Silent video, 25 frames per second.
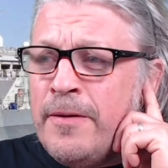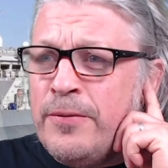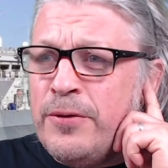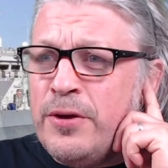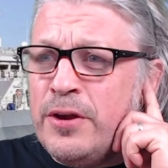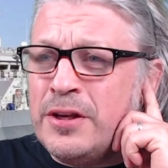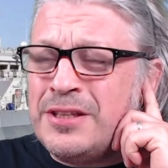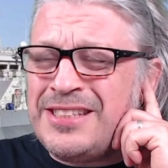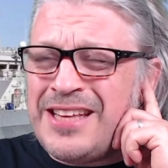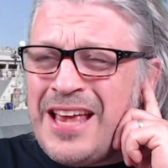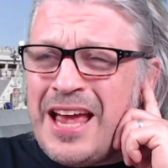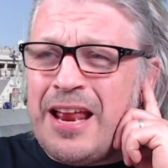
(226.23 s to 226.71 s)

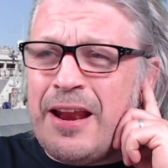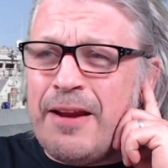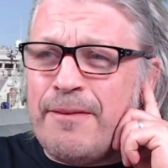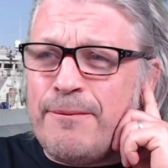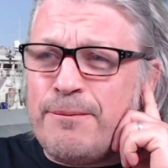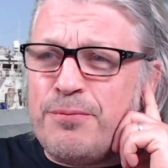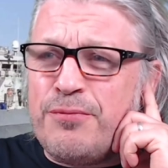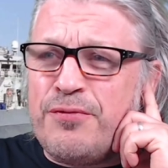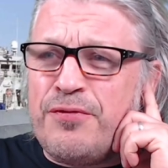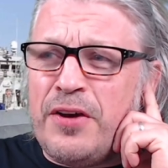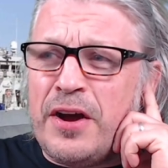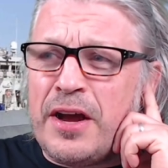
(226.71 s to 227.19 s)
you're saying
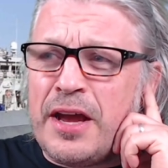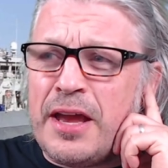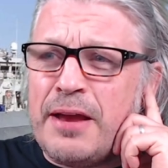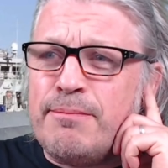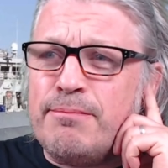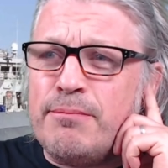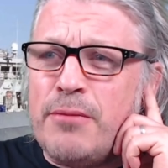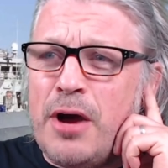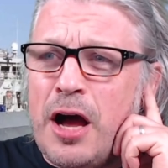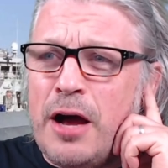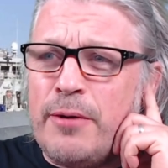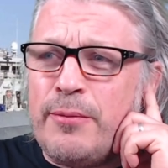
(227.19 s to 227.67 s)
a
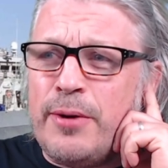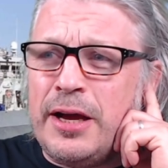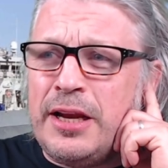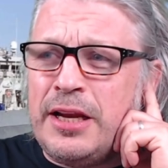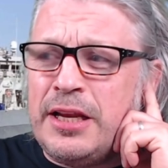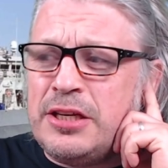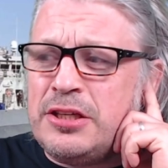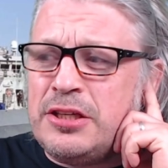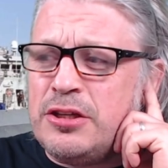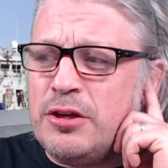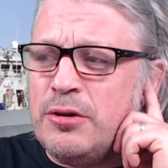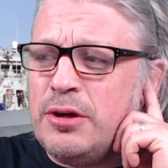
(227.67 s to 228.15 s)
fucking
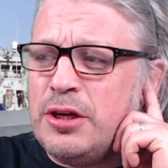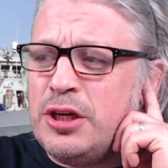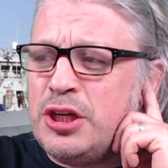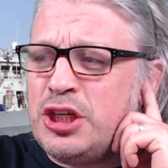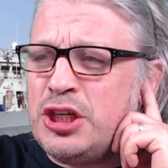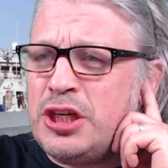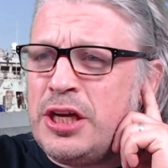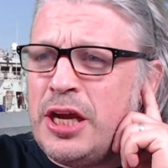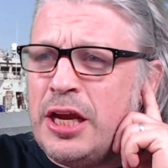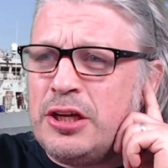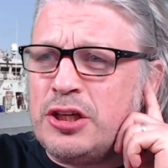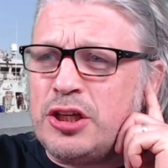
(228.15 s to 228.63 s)
Marmite Lid doing
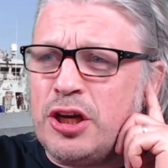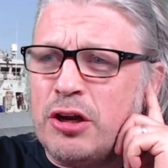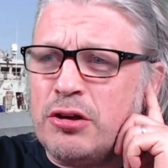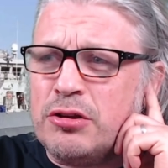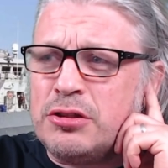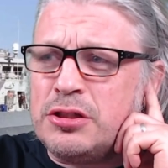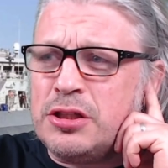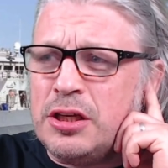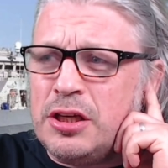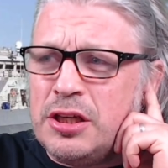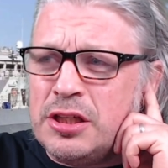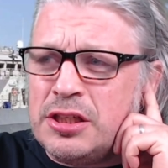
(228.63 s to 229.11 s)
shit
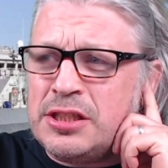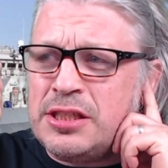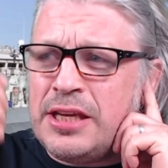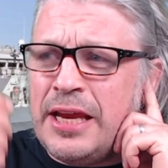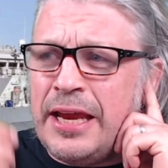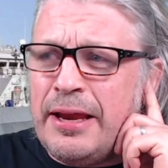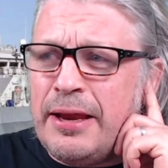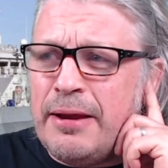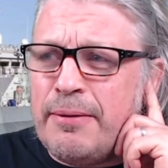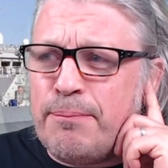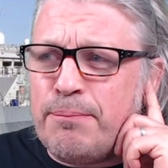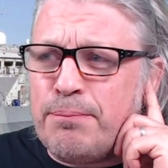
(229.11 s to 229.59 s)
jokes that you'd
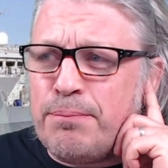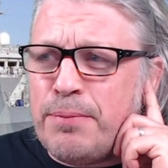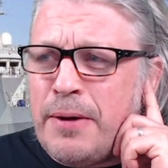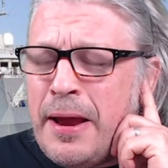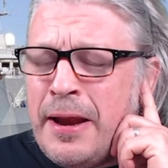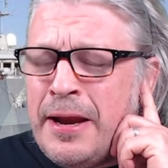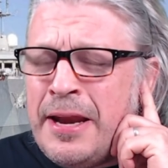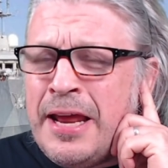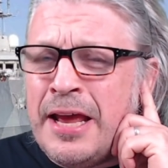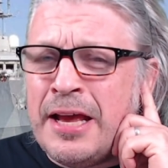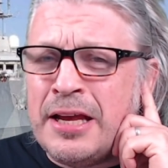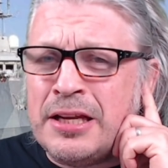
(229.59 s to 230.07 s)
see
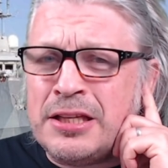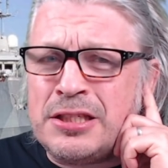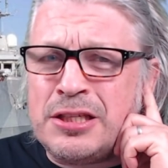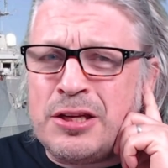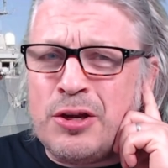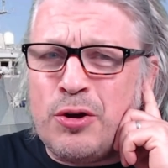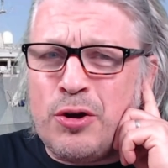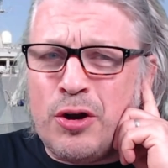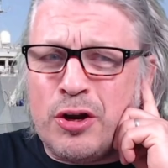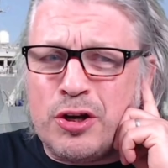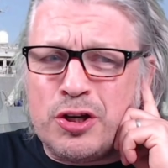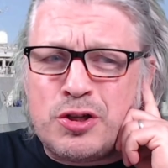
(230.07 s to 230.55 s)
idiots
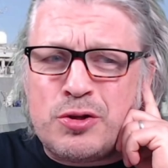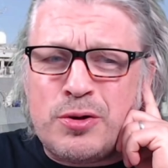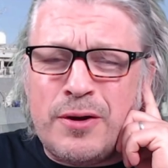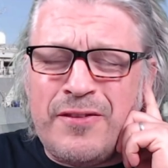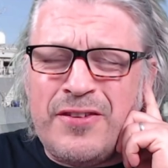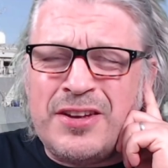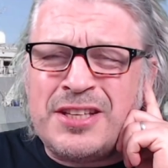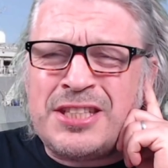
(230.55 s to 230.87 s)
doing on Twitter.